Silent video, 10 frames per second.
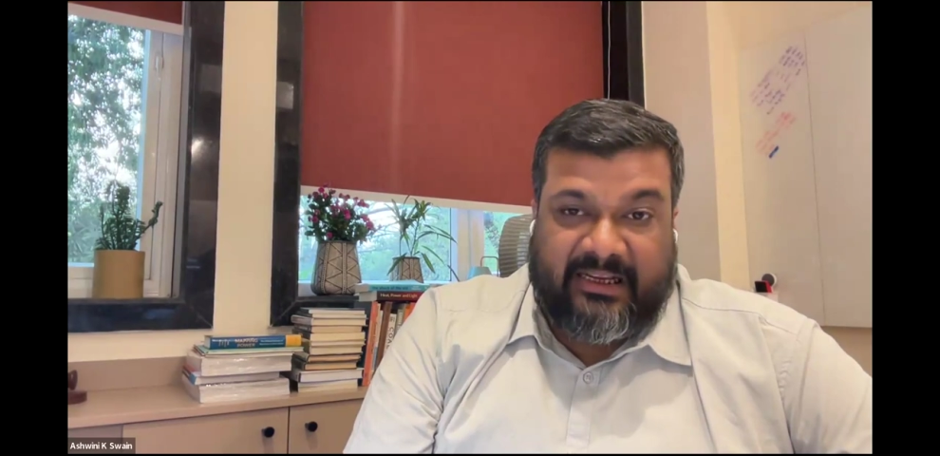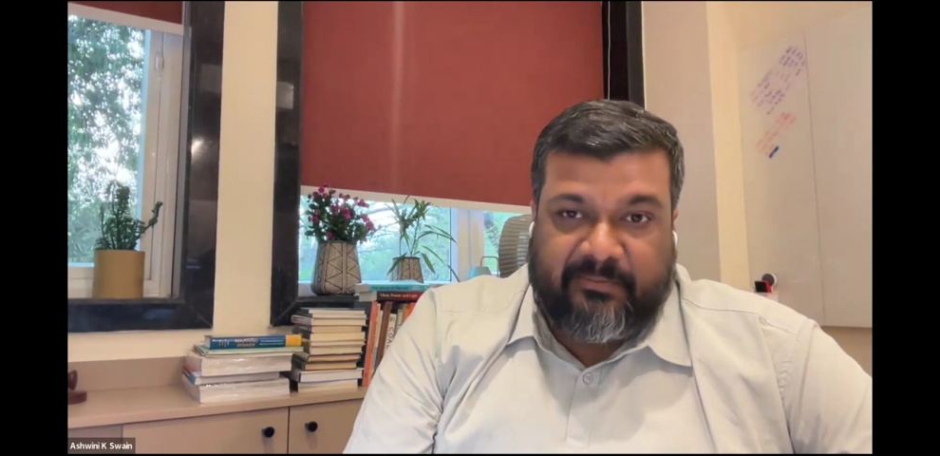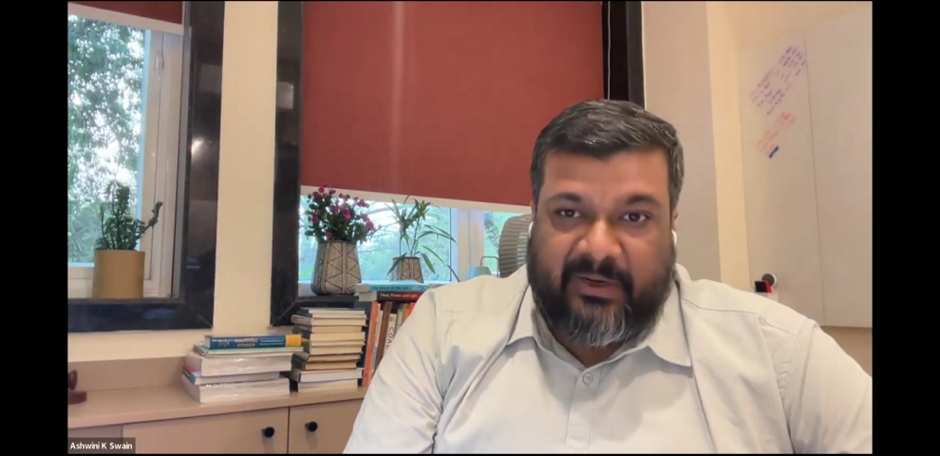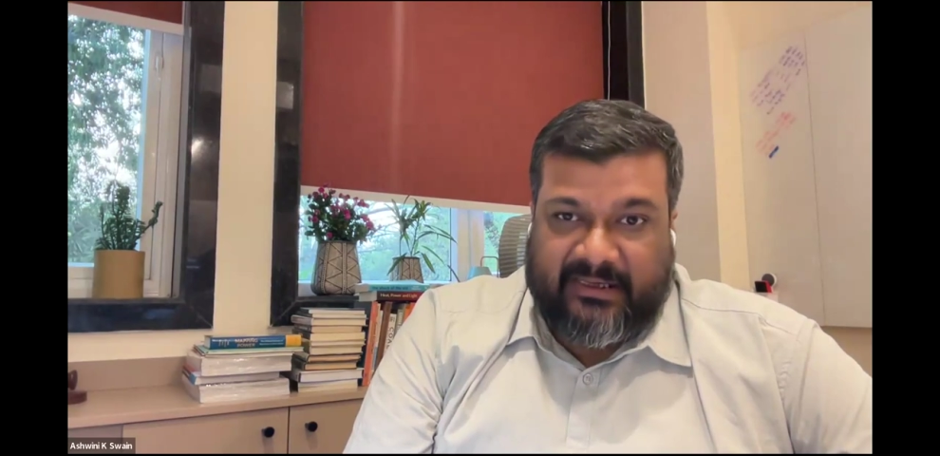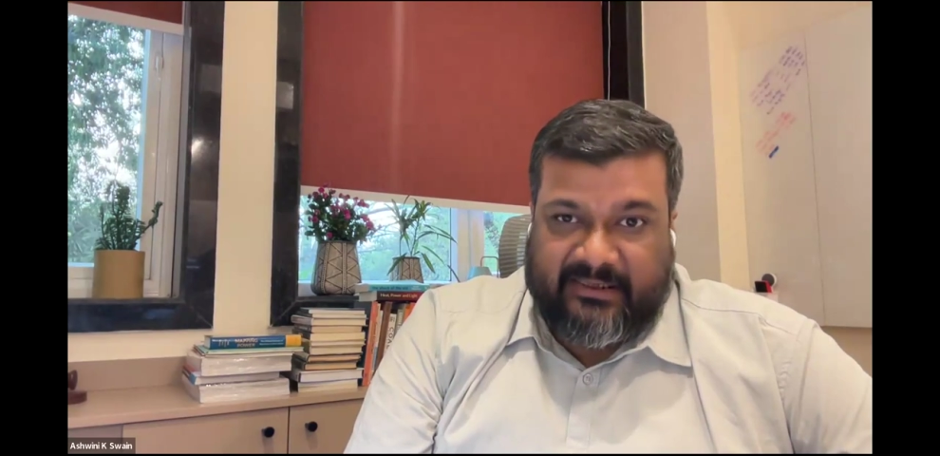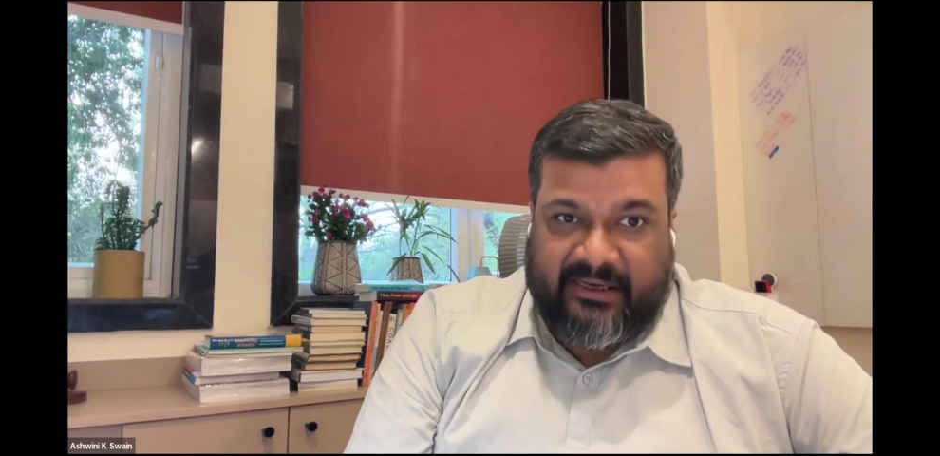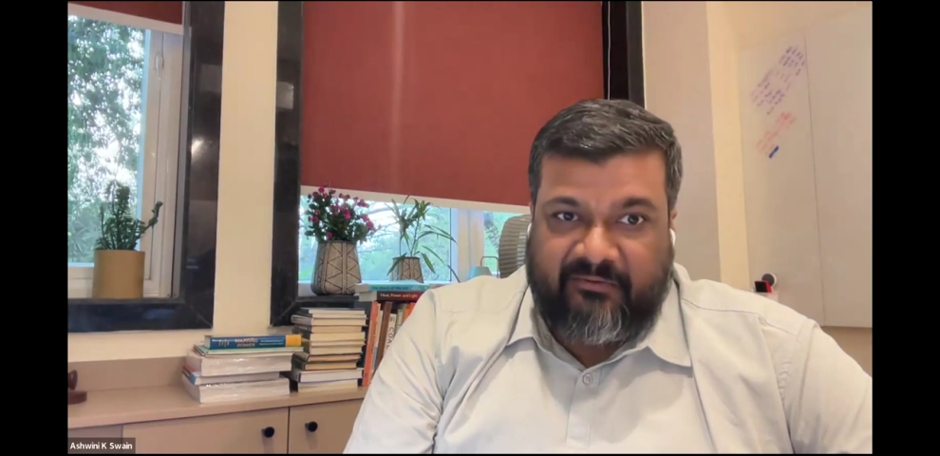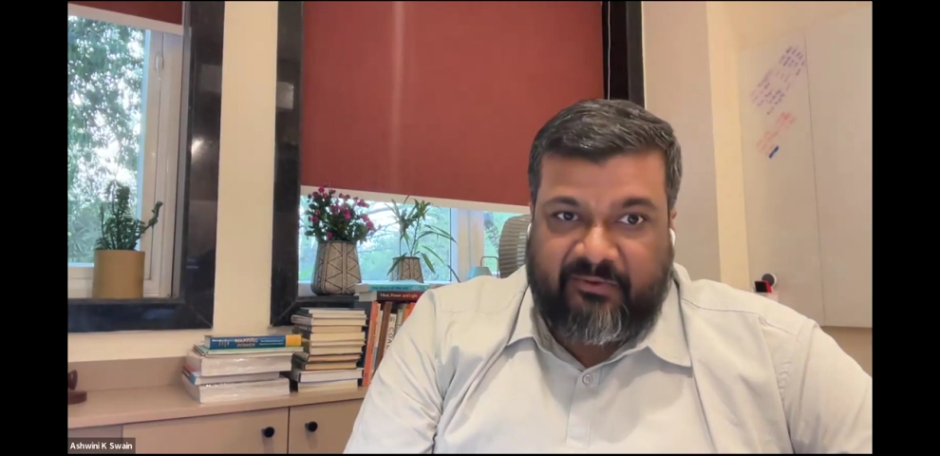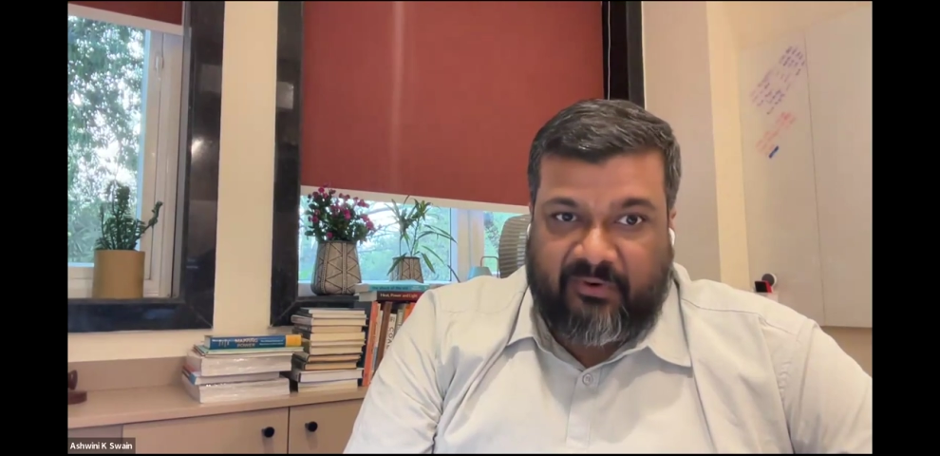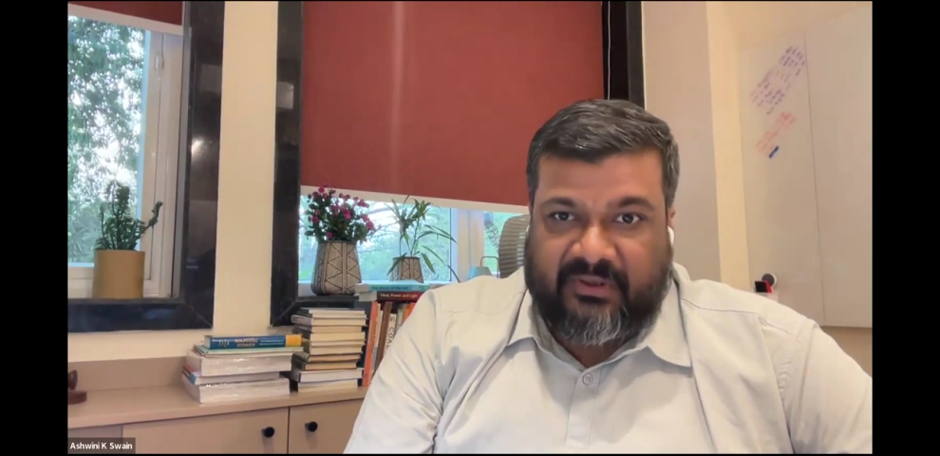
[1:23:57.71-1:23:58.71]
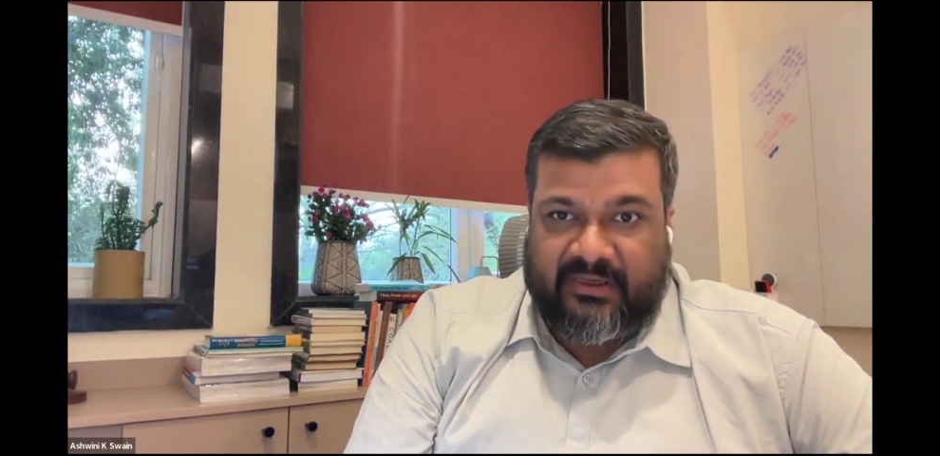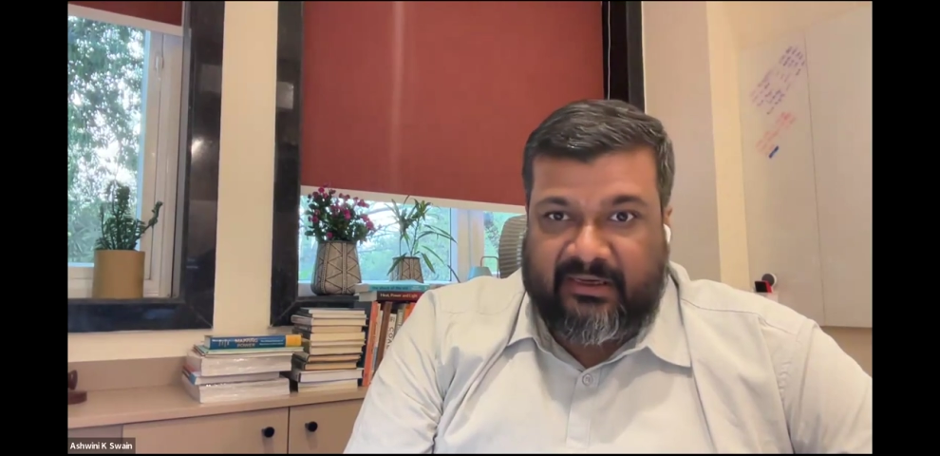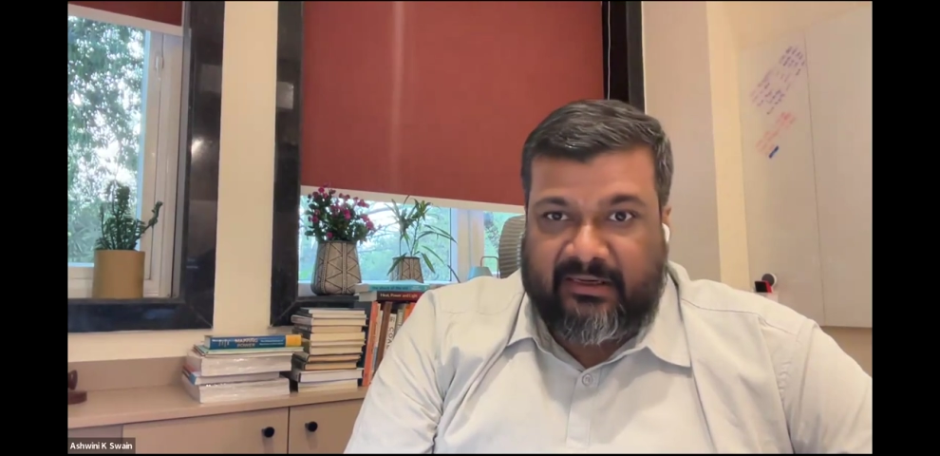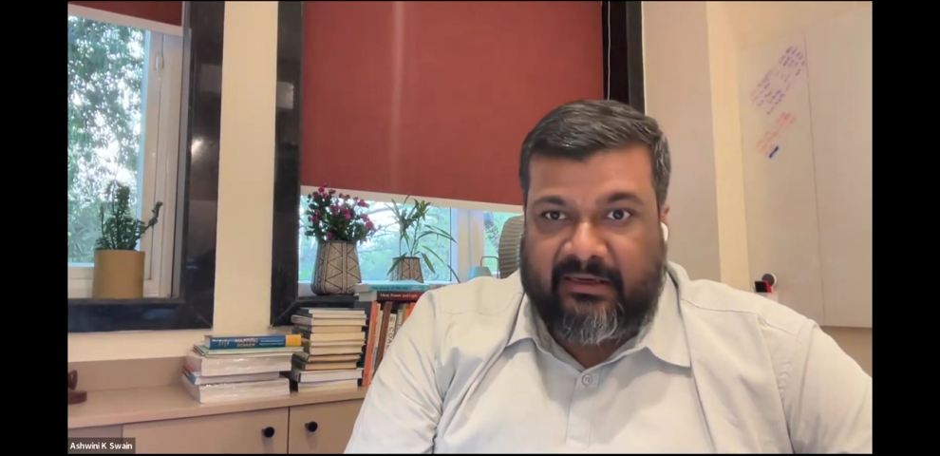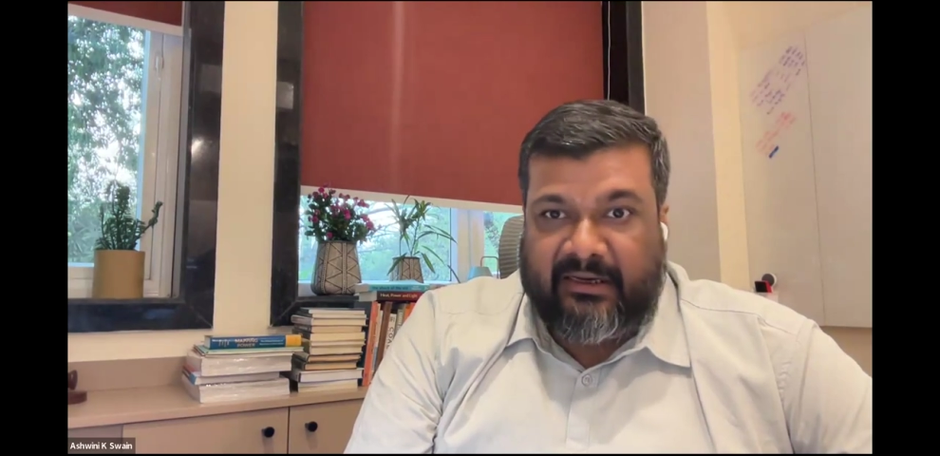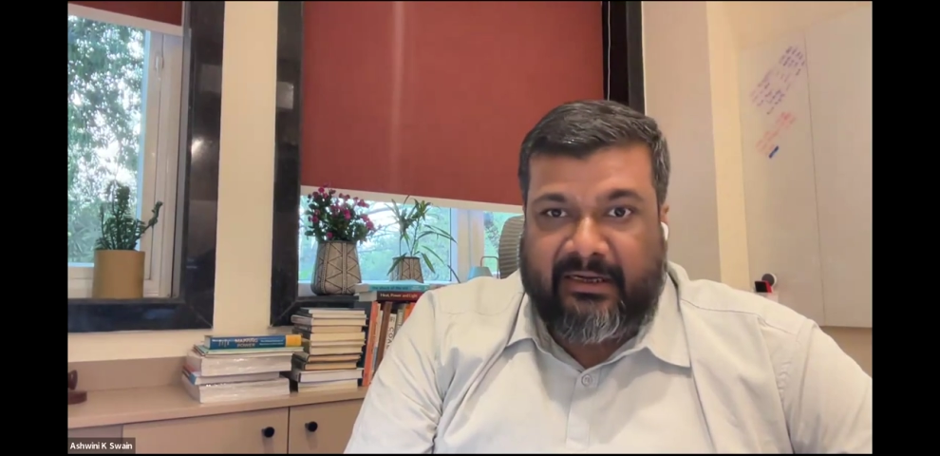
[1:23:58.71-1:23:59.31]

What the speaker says: displacing fossil